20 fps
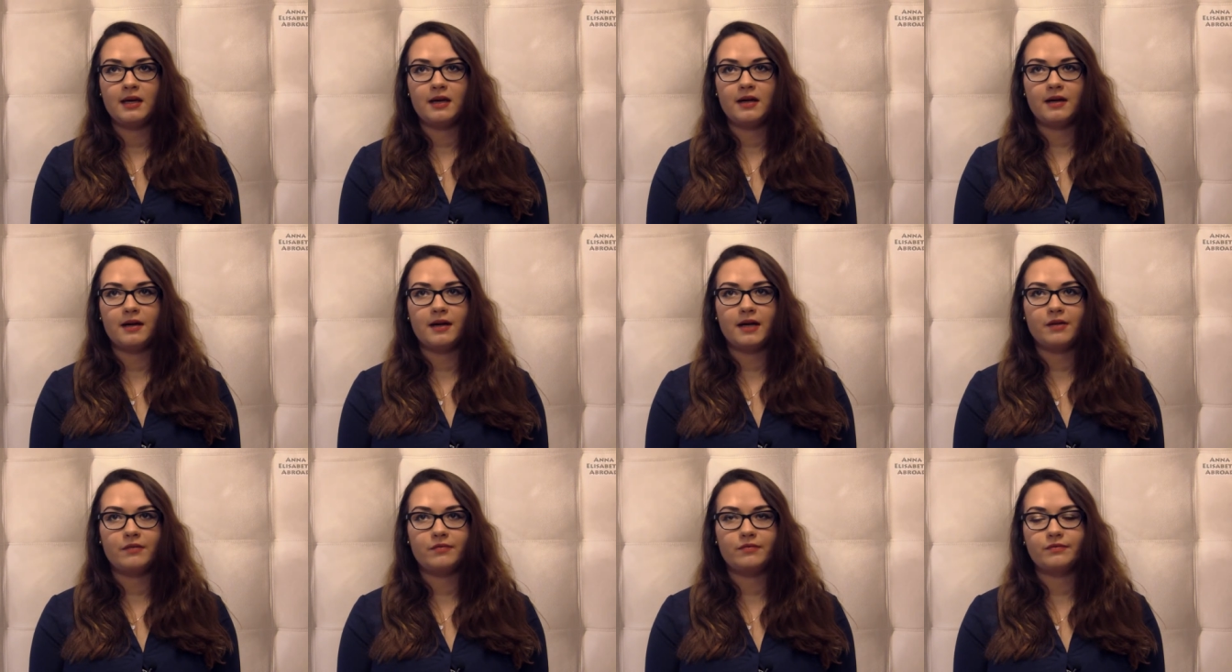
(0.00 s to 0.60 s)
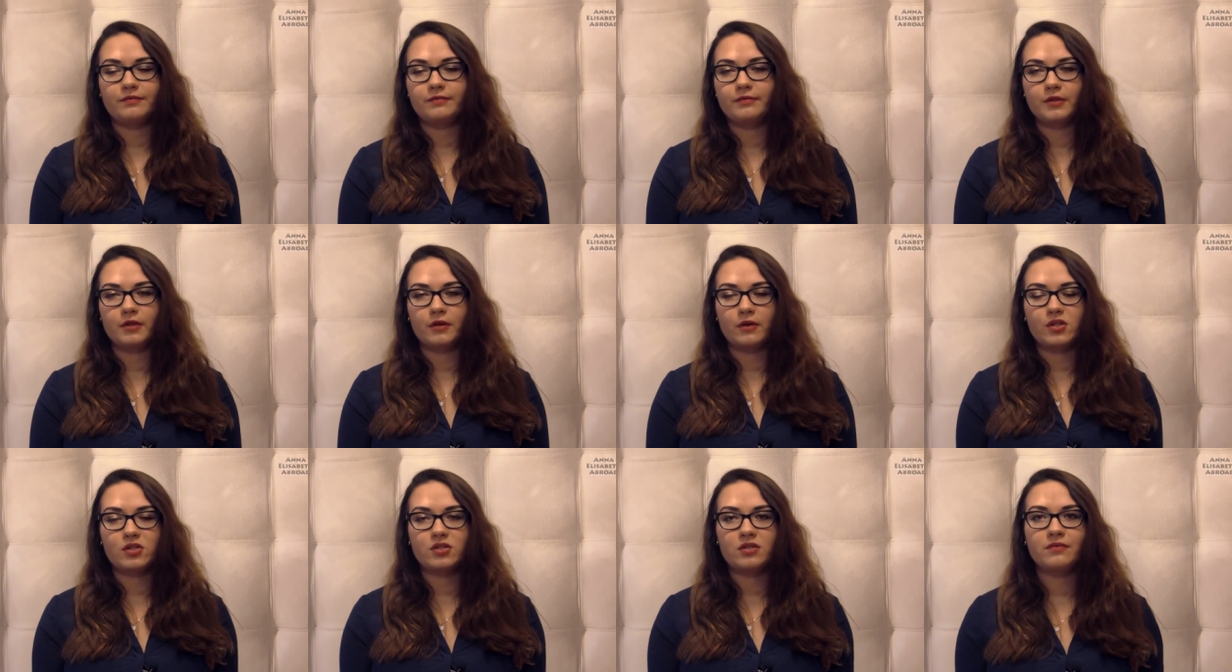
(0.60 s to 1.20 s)
I have you
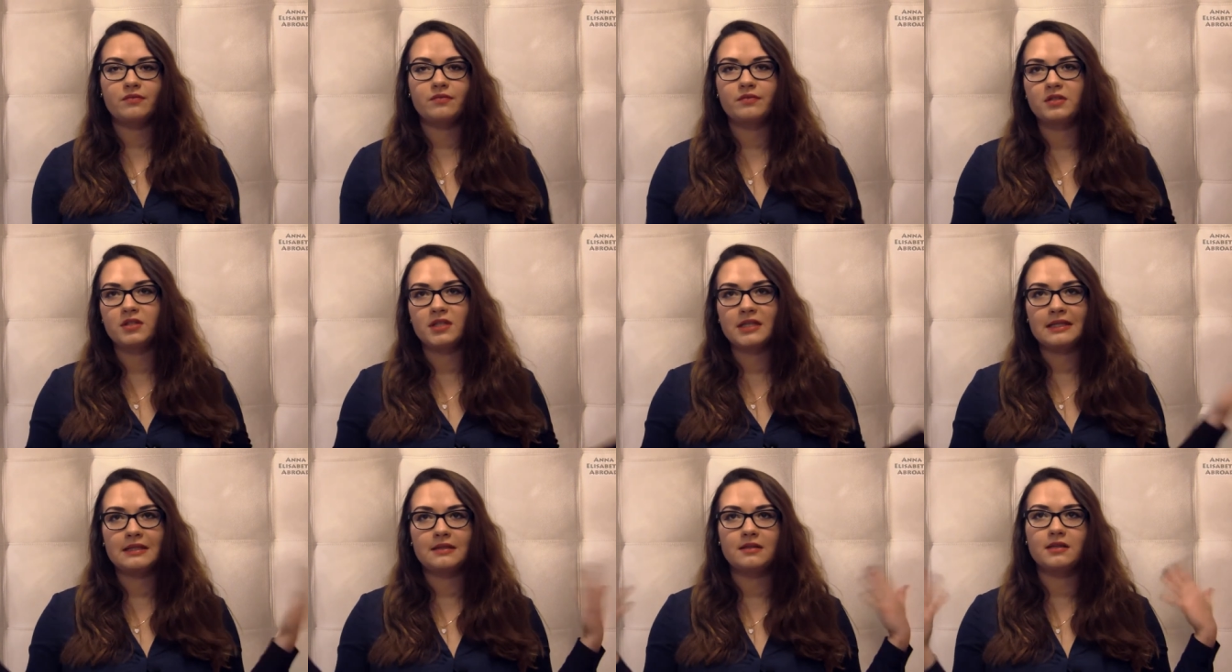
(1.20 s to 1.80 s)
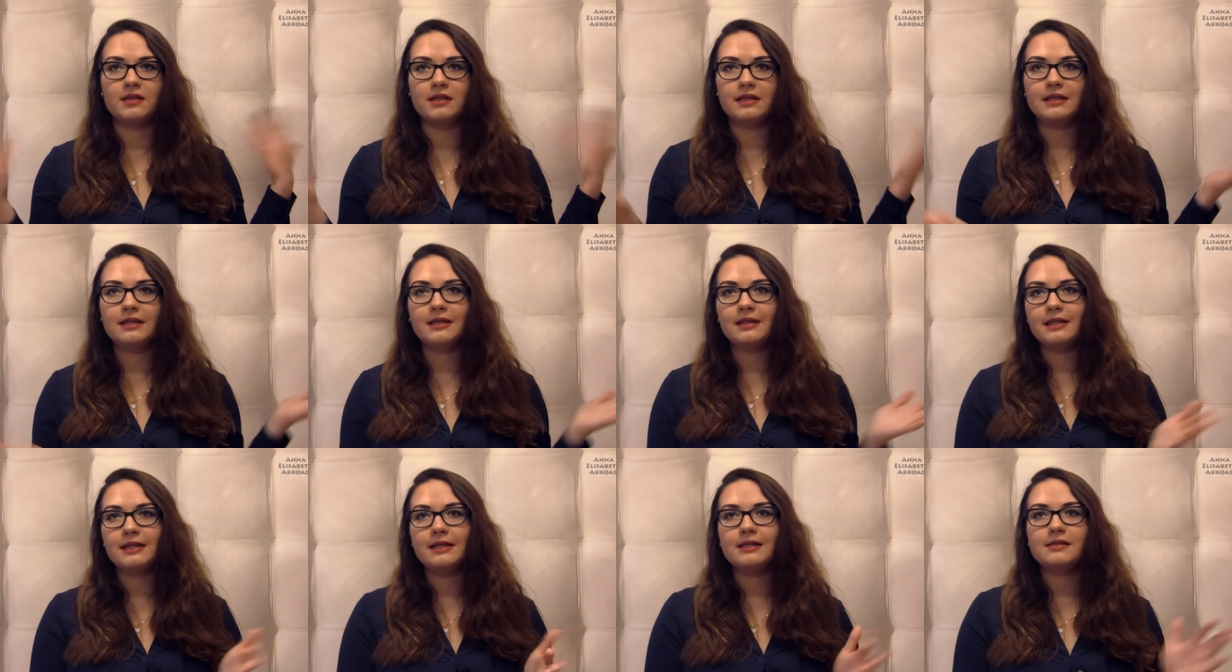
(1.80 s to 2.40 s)
know achieved in
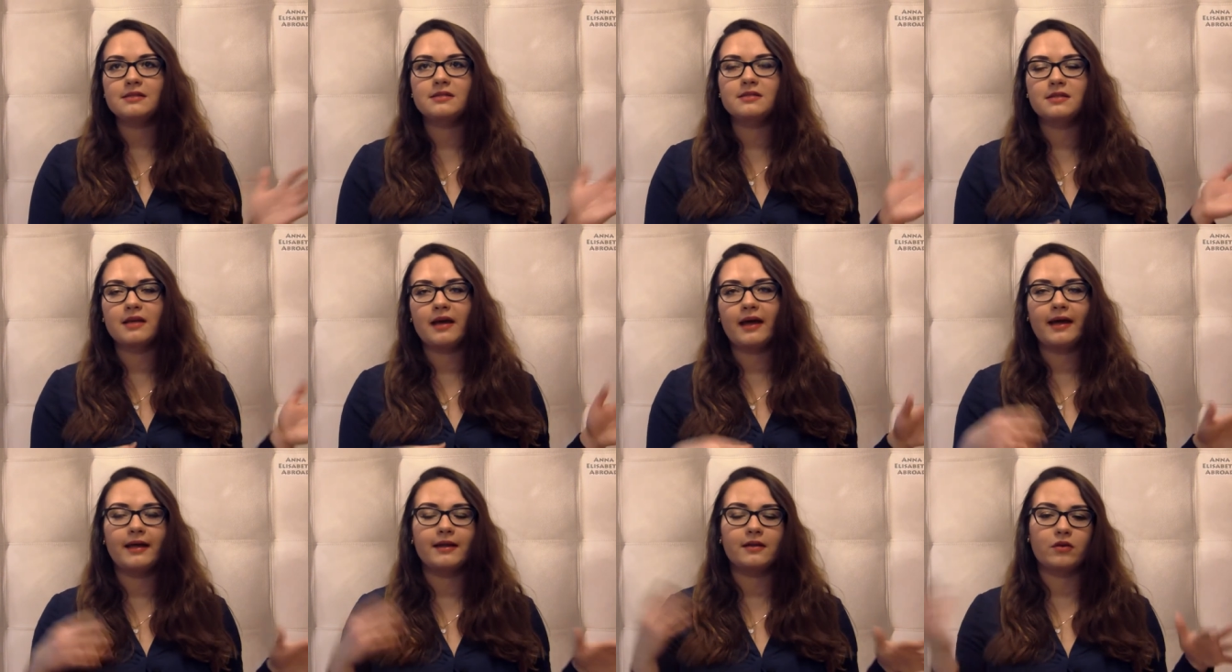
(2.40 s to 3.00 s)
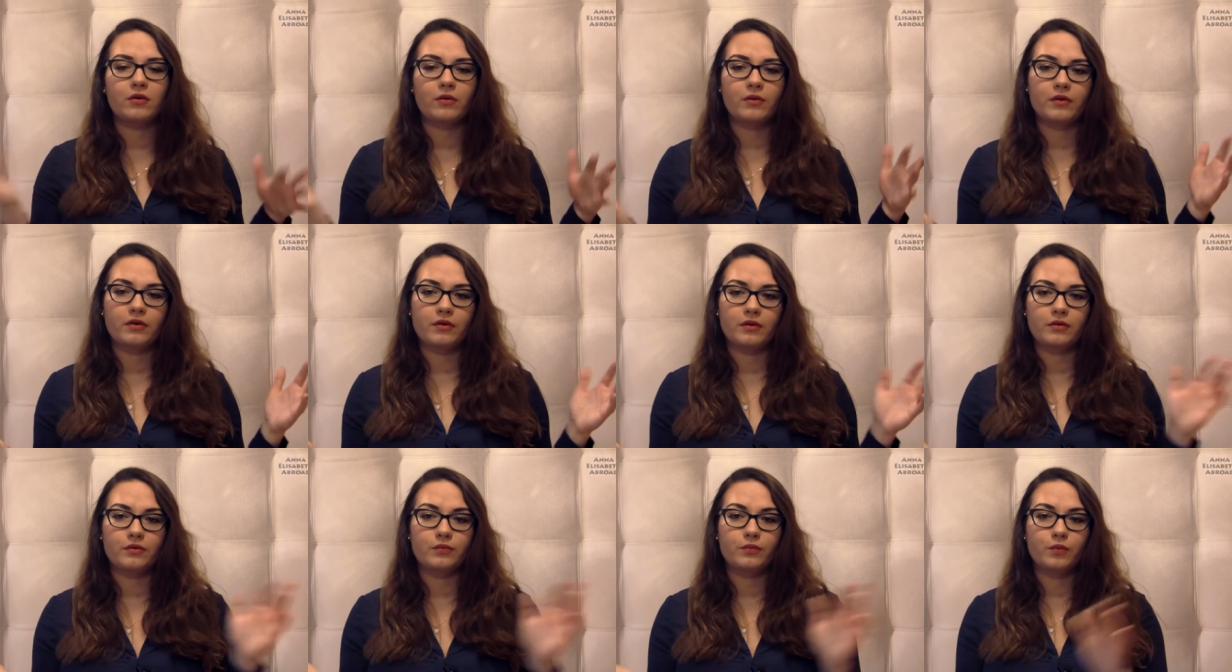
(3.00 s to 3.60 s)
England and
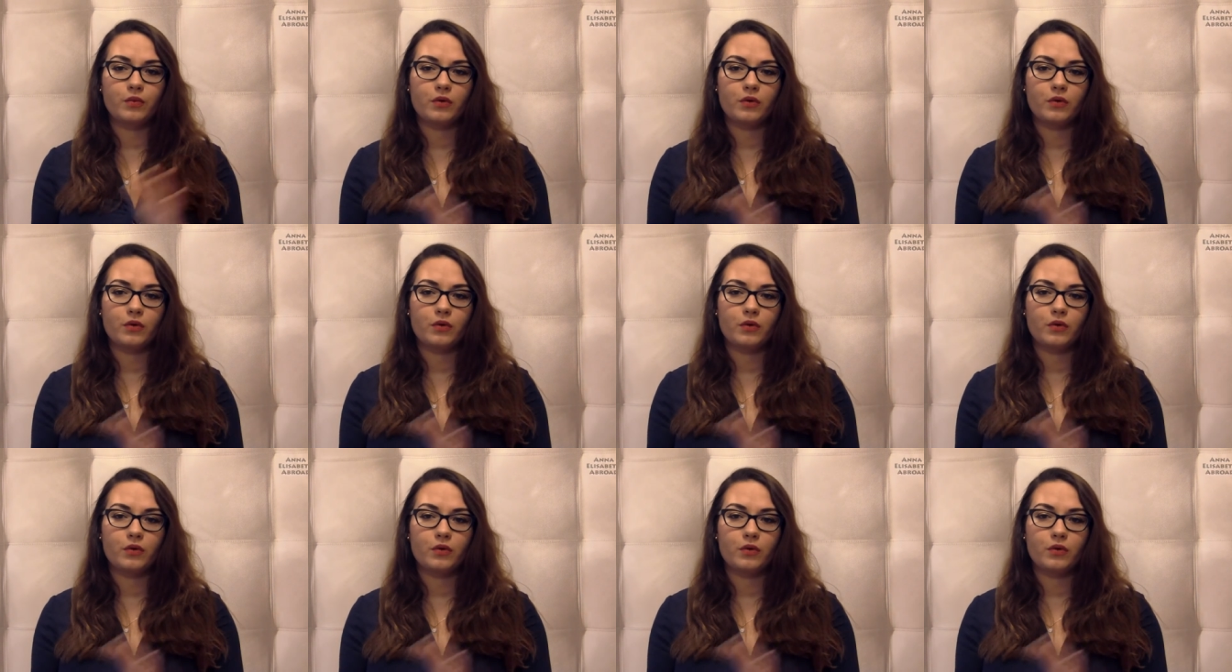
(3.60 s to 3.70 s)
uh,